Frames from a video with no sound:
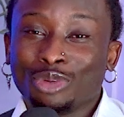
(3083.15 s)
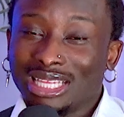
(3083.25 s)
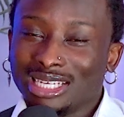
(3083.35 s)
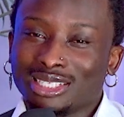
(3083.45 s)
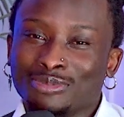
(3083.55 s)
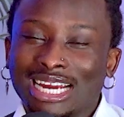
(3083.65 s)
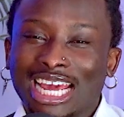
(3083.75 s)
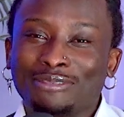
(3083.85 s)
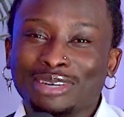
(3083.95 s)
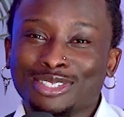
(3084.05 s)
this. My
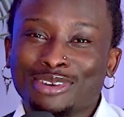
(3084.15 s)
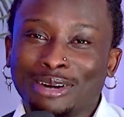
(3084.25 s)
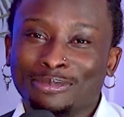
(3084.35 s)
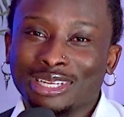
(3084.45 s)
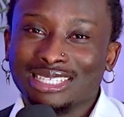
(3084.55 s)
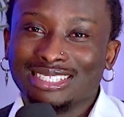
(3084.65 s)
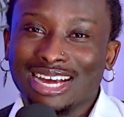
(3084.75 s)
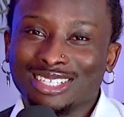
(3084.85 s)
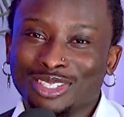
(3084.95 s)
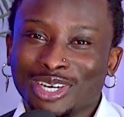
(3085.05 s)
name is Grandprince.
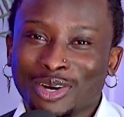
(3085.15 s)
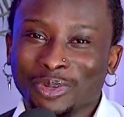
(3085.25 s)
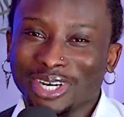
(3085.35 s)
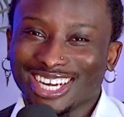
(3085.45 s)
I see you at work.